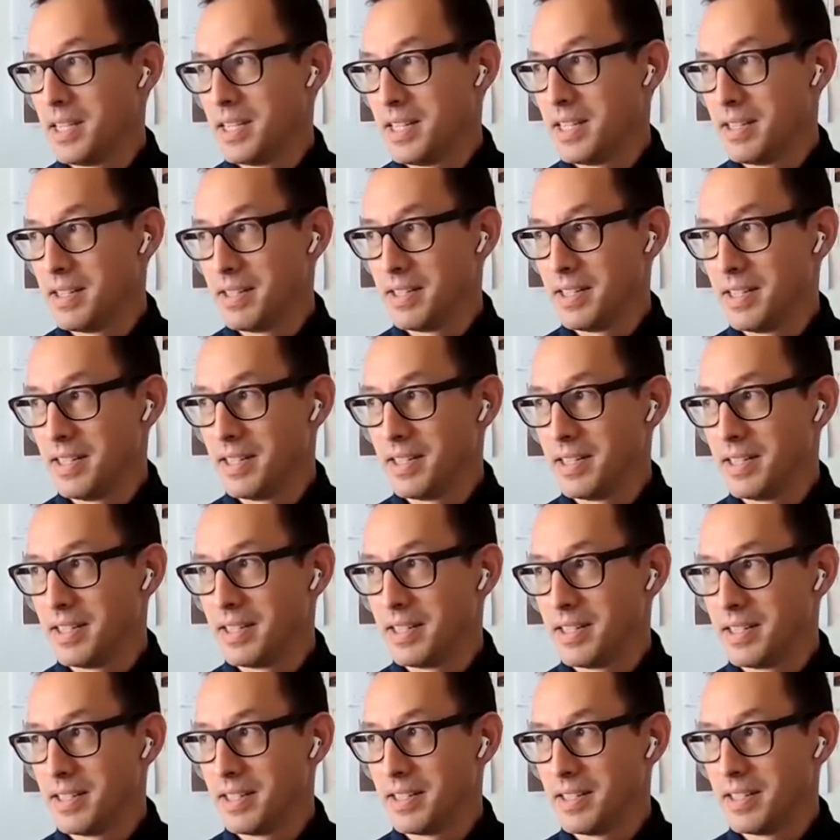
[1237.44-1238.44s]
he
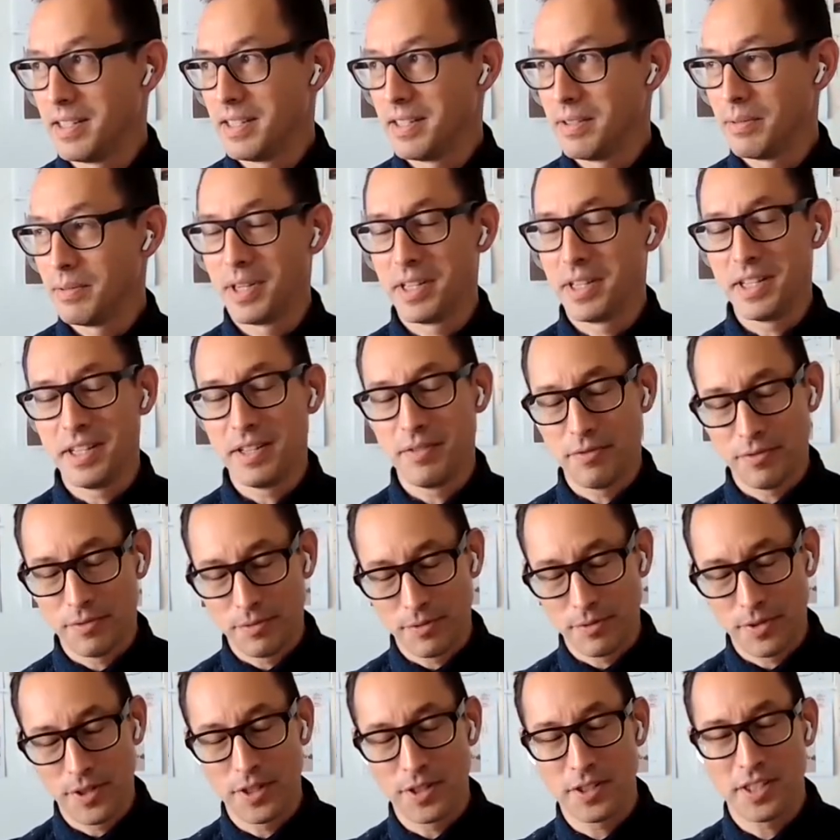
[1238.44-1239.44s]

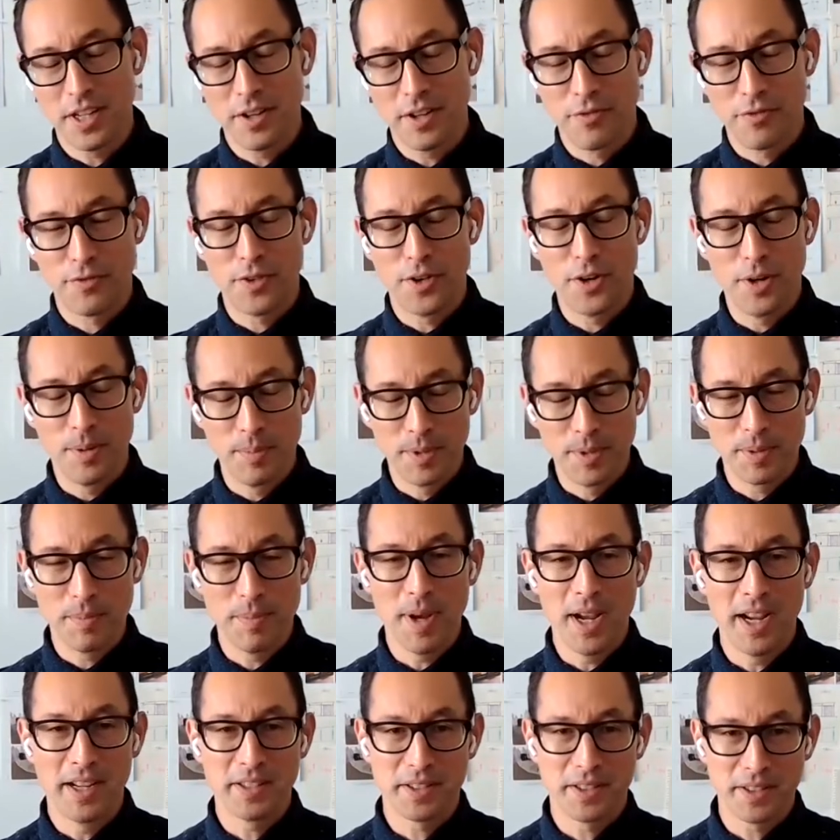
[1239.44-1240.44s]
first affirmed
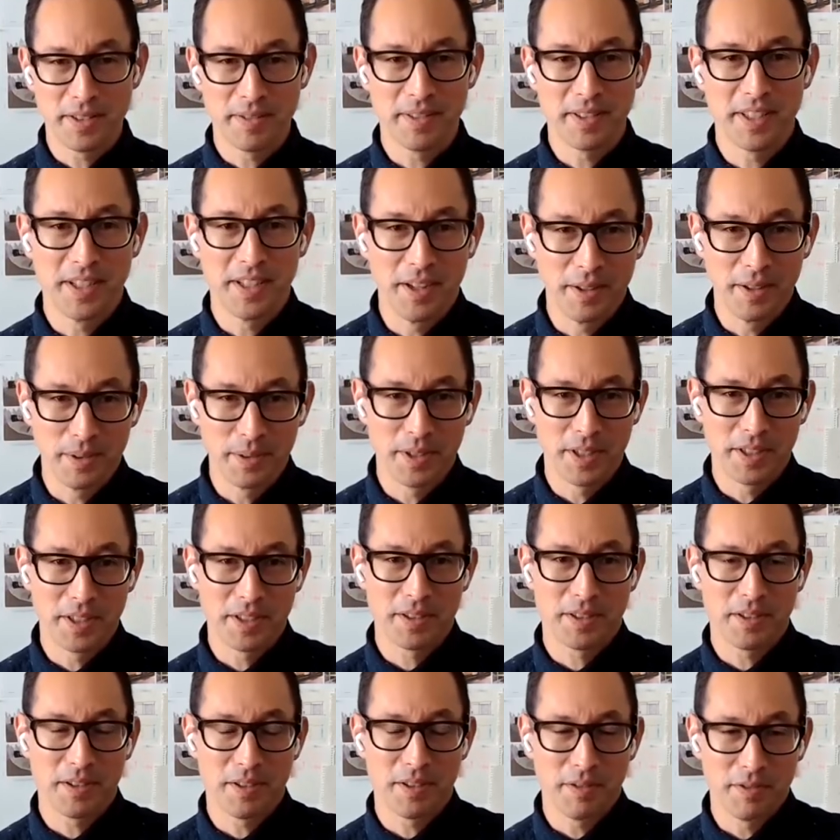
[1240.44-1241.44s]
my,
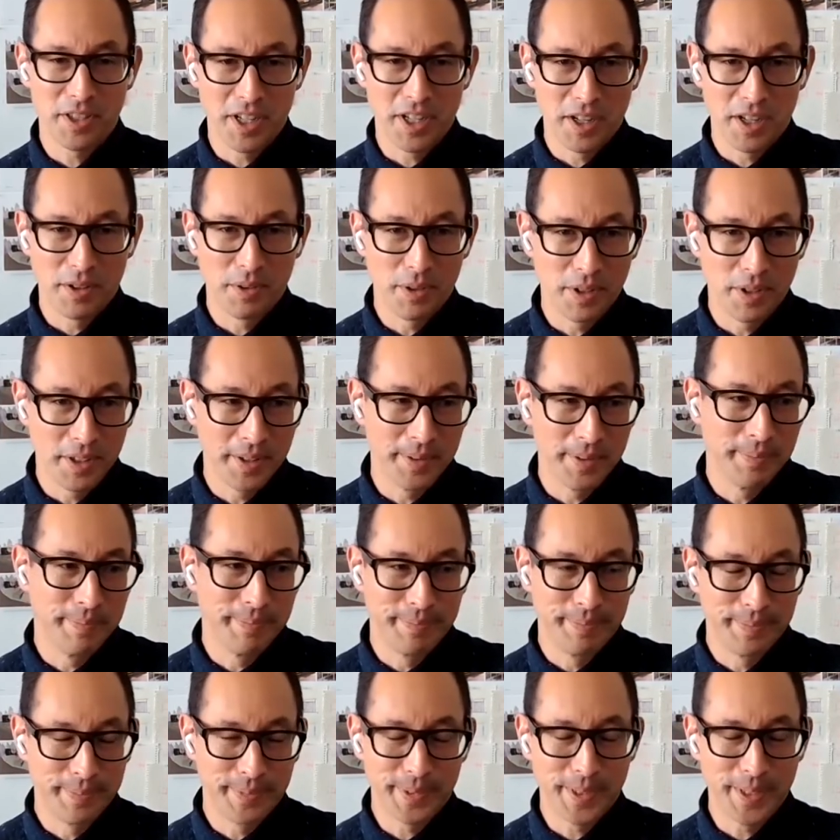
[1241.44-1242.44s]
just sort of general
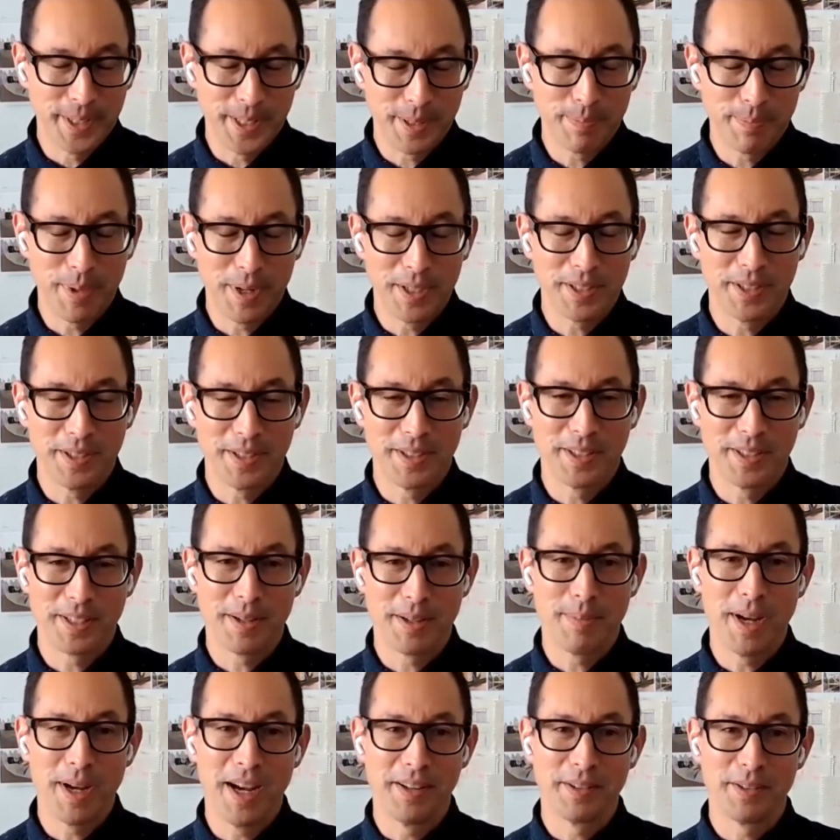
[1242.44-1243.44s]
suspicions
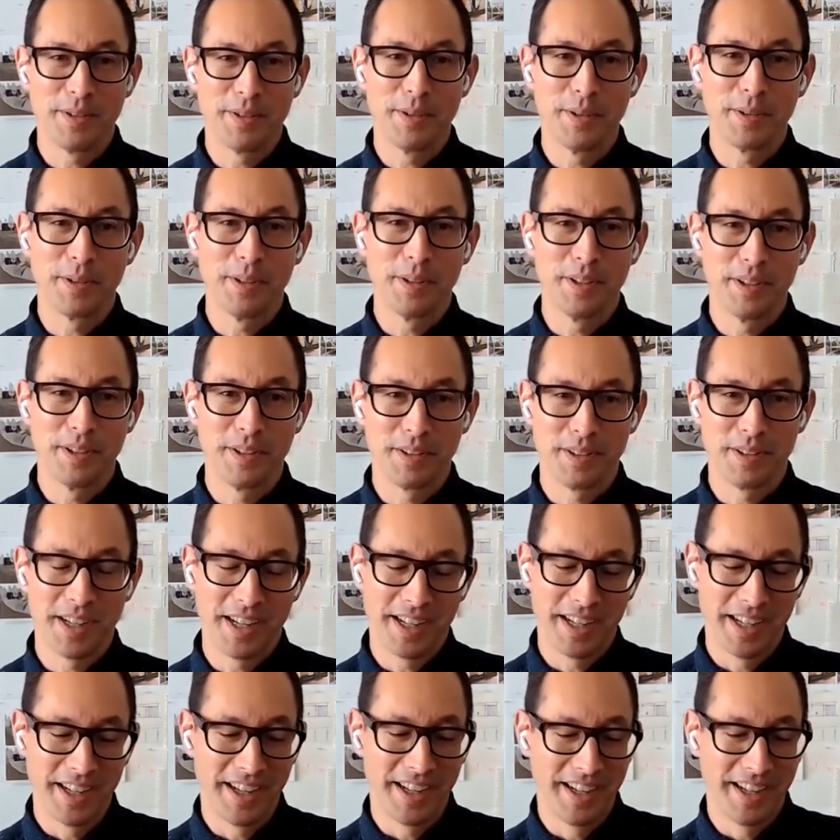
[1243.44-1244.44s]
about Google,
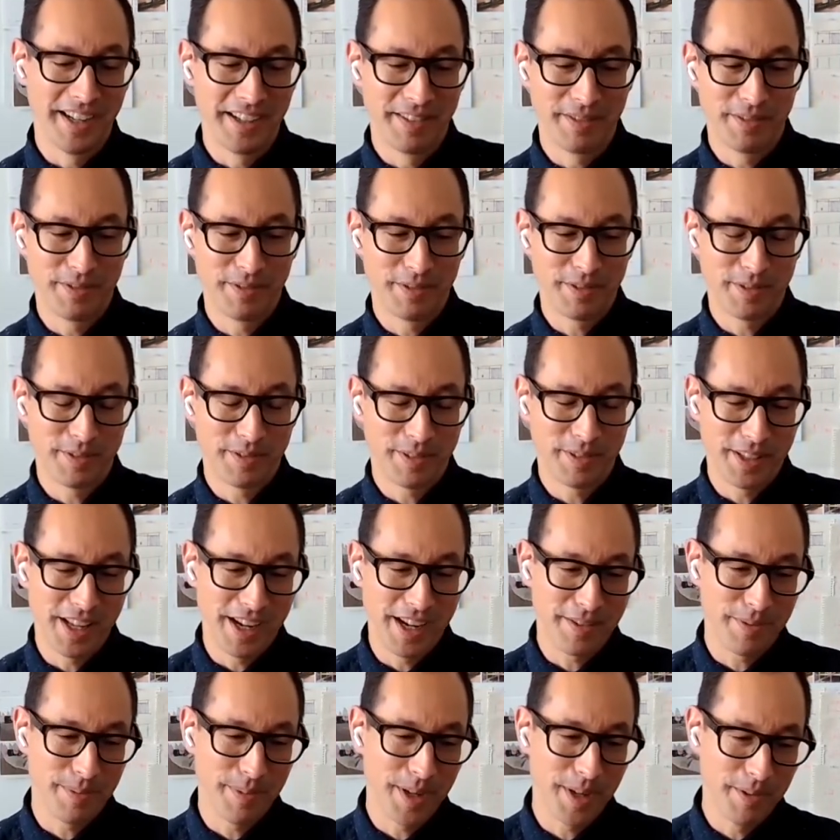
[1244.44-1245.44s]
for
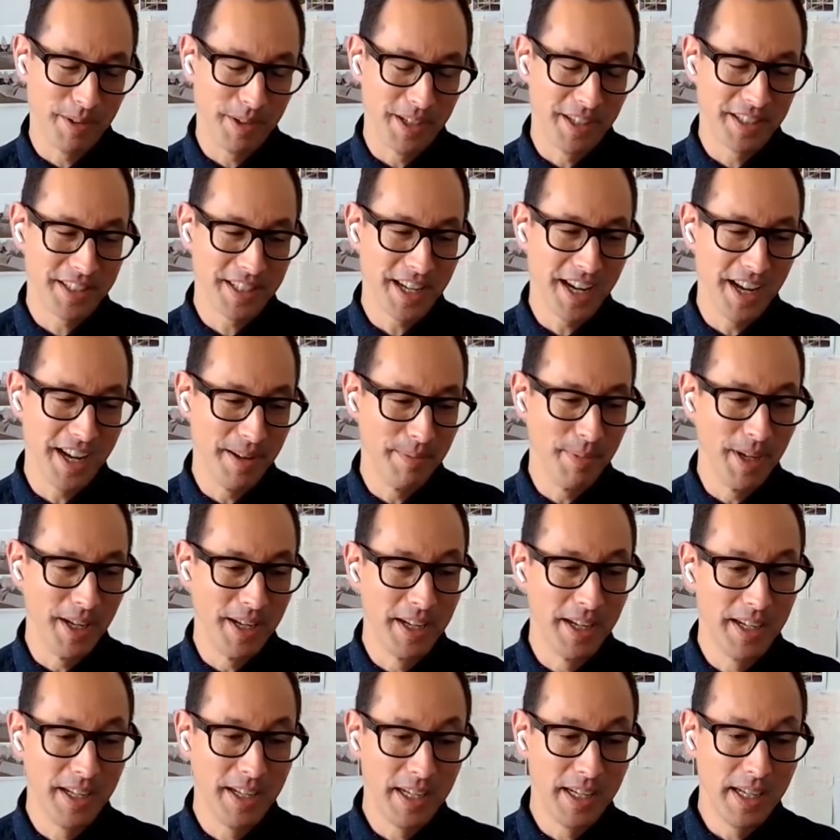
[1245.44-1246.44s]
lack of a better way to say it.
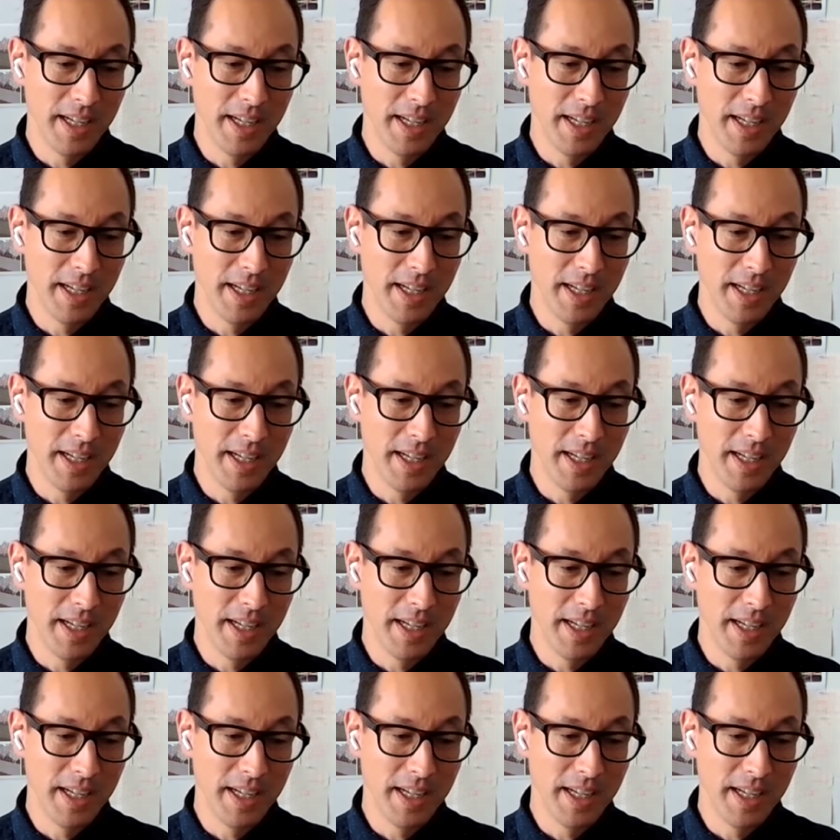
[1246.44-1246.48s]
But